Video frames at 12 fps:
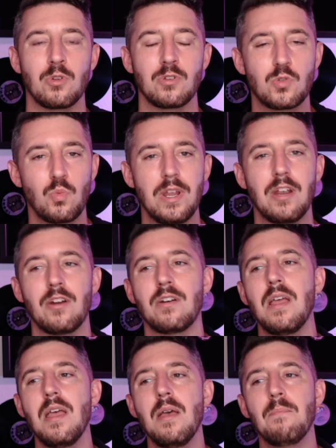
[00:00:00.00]
It's
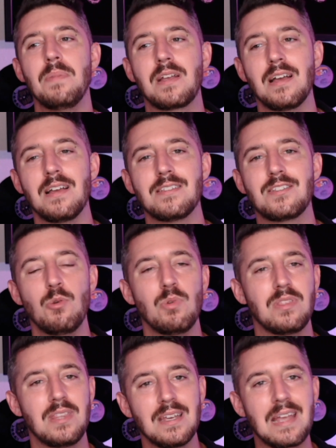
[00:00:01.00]
weird because you
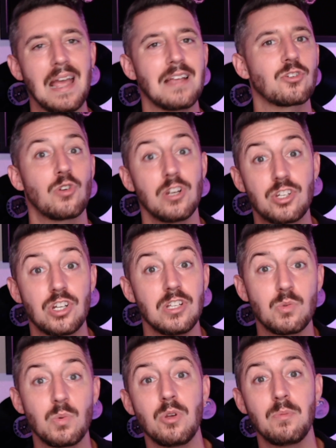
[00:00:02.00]
would think as
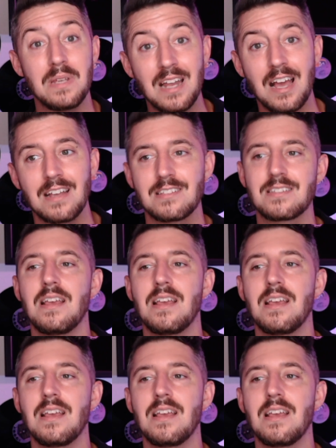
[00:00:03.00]
Christians, we would be nice.